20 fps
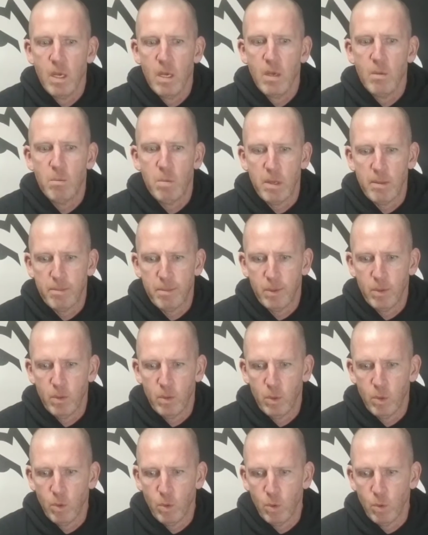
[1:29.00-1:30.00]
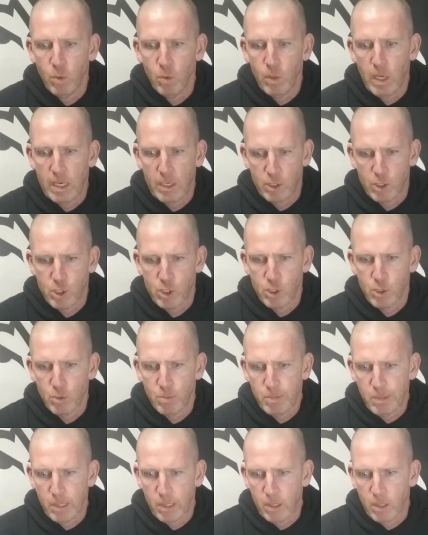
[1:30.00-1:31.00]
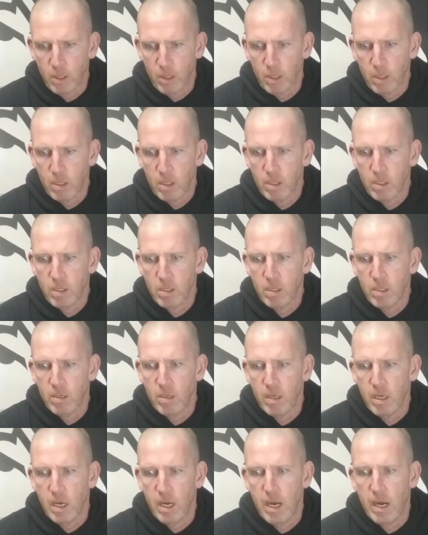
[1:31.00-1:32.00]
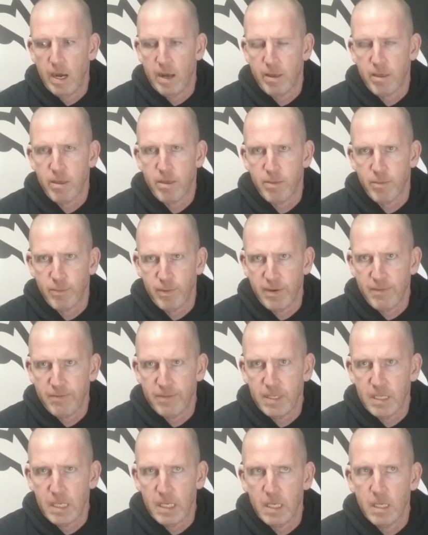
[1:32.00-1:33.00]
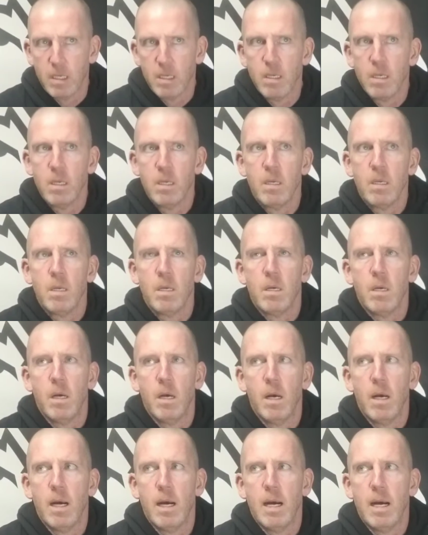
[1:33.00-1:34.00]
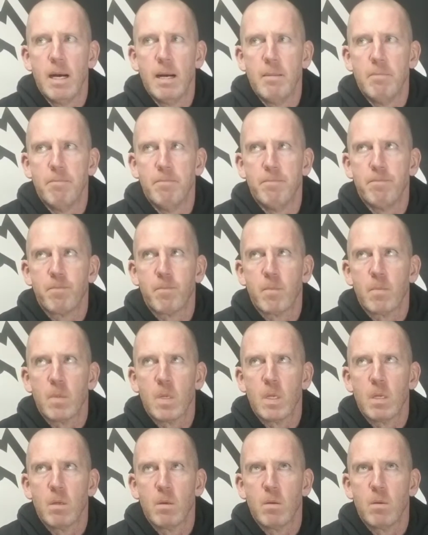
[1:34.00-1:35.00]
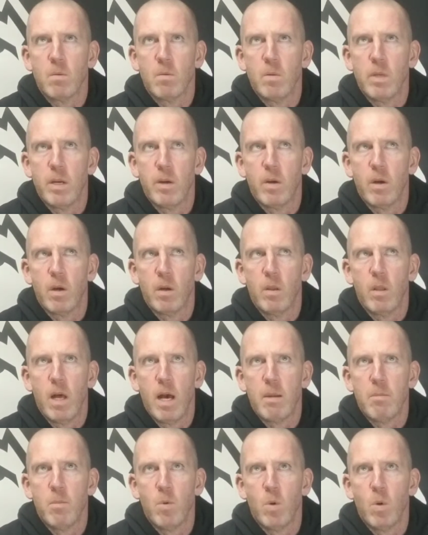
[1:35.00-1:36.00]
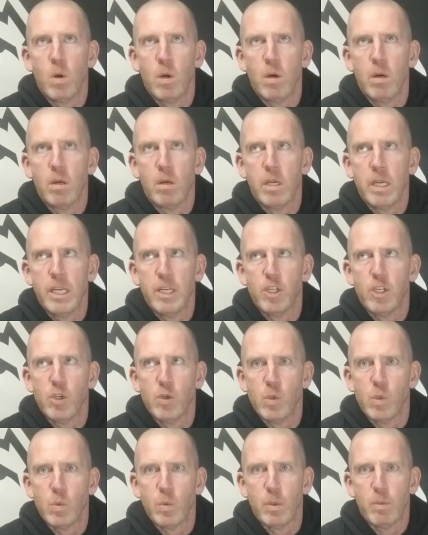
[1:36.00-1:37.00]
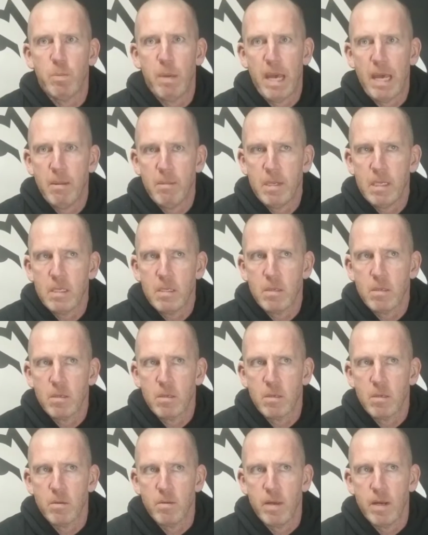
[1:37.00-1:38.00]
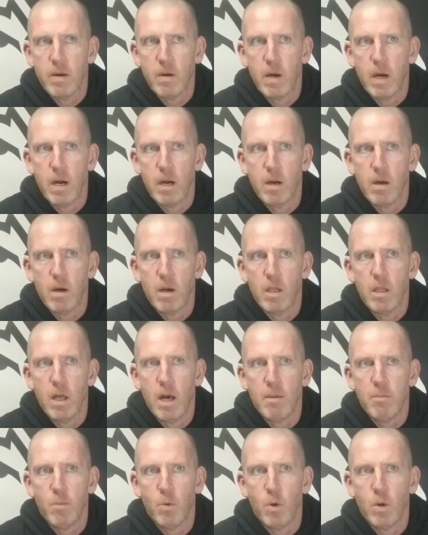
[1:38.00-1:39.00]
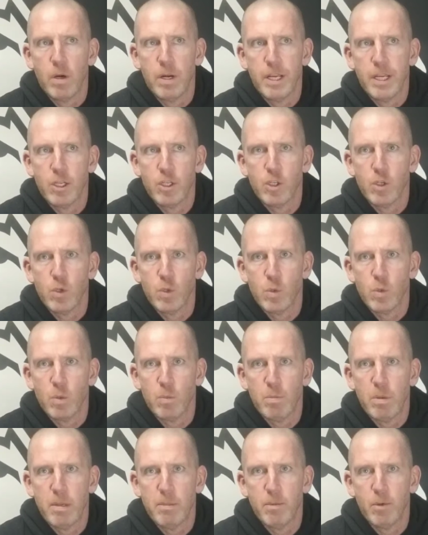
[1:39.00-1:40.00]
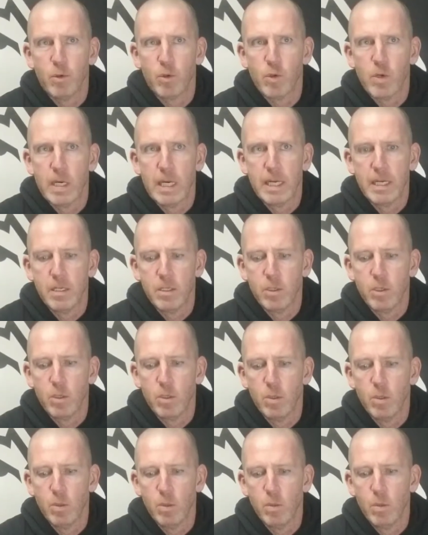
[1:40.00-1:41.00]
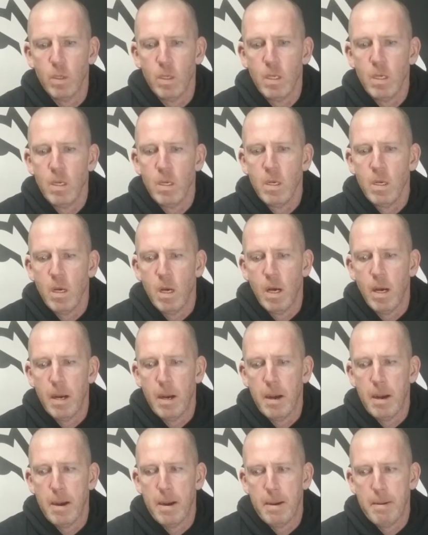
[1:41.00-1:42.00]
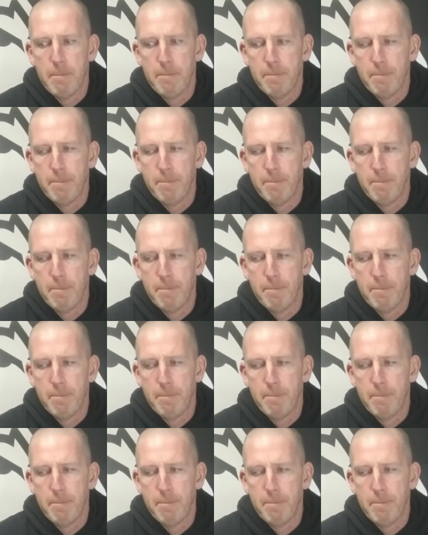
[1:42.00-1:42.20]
people who are super thrifty. Um, there are a lot more issues with payment. There are a lot more issues with people trying to um,